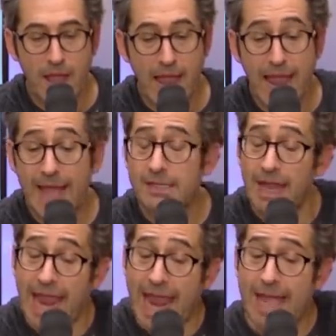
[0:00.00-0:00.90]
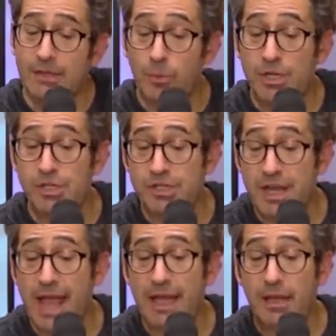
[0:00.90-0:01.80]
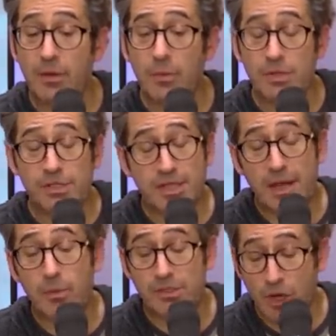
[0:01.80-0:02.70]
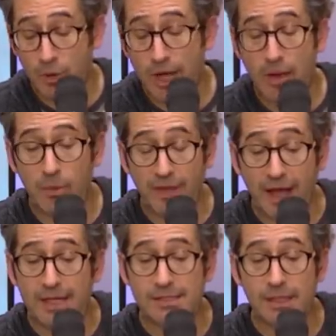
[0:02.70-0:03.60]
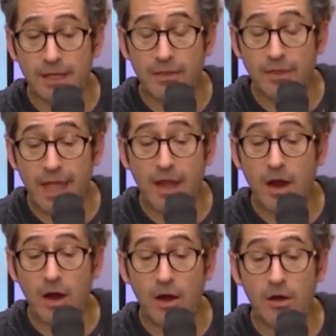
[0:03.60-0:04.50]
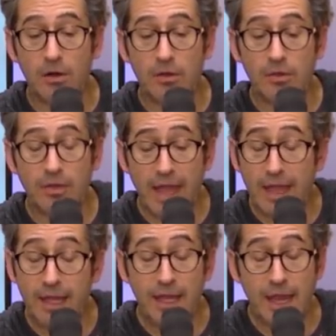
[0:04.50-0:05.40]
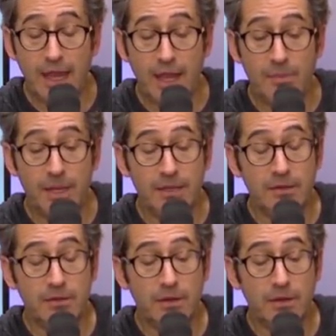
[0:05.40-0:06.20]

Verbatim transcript: And you and can, we should say we should say what's going on with ICE. Like they are they. I mean,